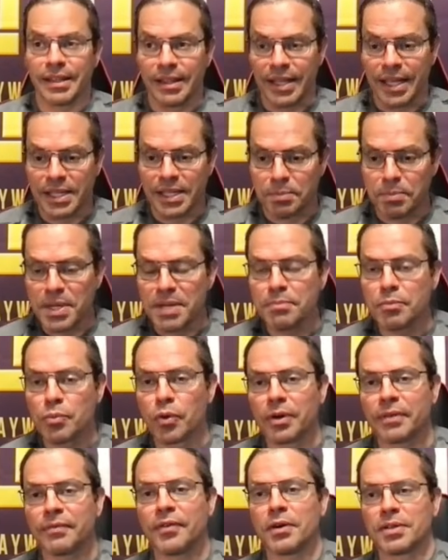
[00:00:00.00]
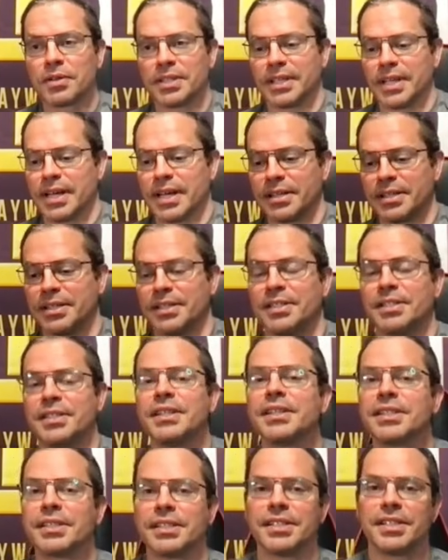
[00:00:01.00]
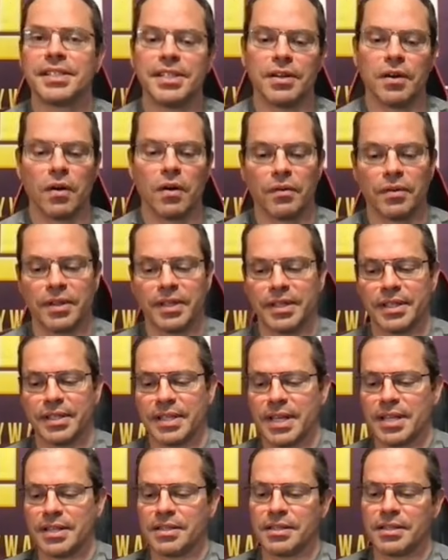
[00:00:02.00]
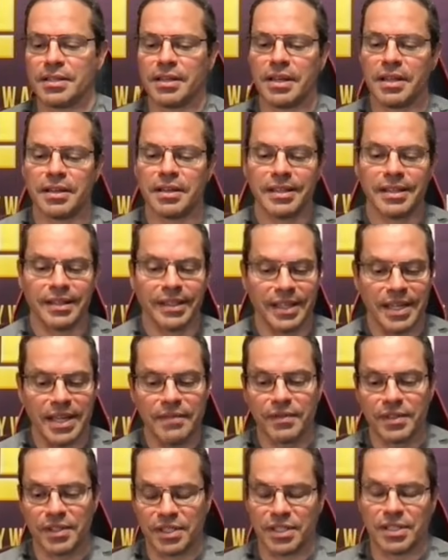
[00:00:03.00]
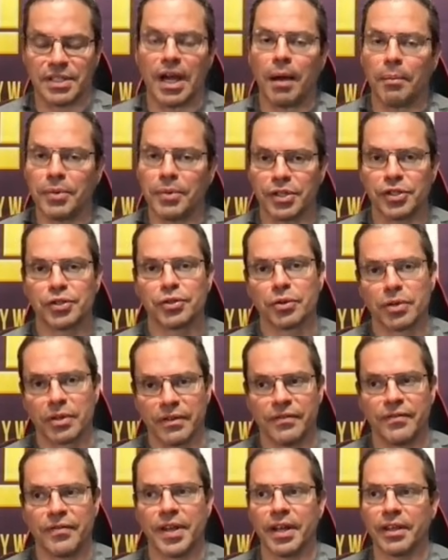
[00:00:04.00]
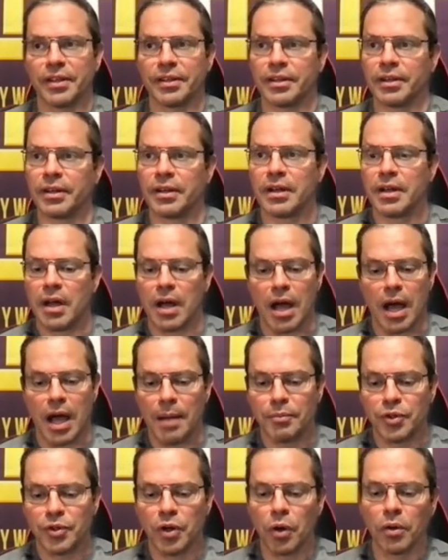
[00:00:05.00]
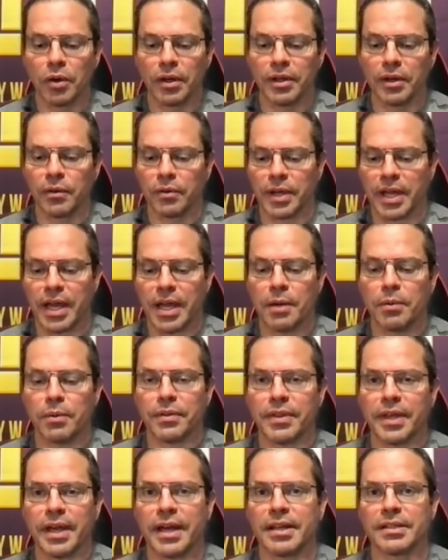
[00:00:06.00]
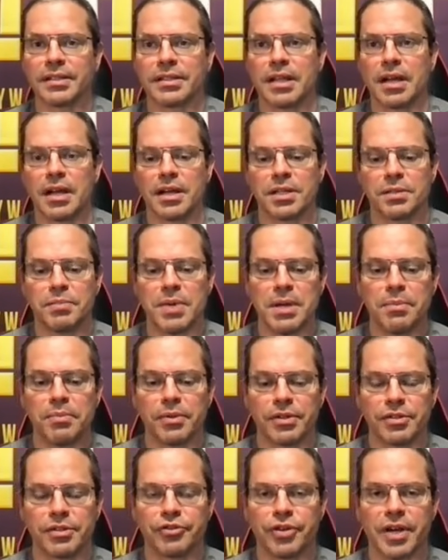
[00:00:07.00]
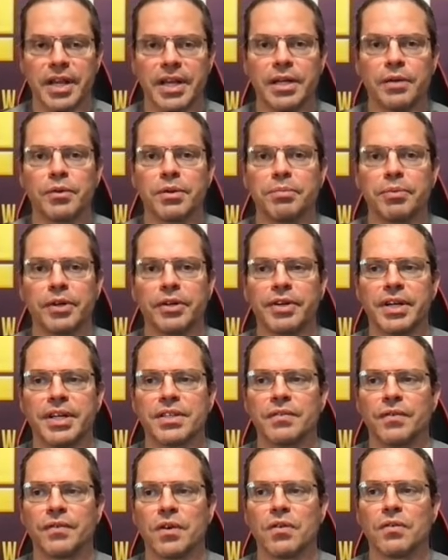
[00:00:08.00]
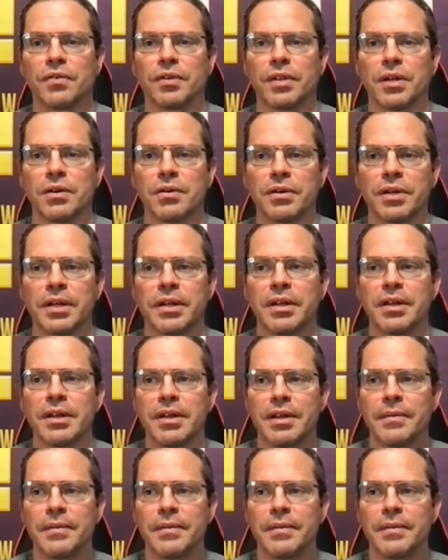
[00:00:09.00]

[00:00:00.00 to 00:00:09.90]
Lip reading: let's be more focusing on consistency over the intensity, and like even stopping short of failure. I'm totally okay with that as long as people are training with progressive overload. And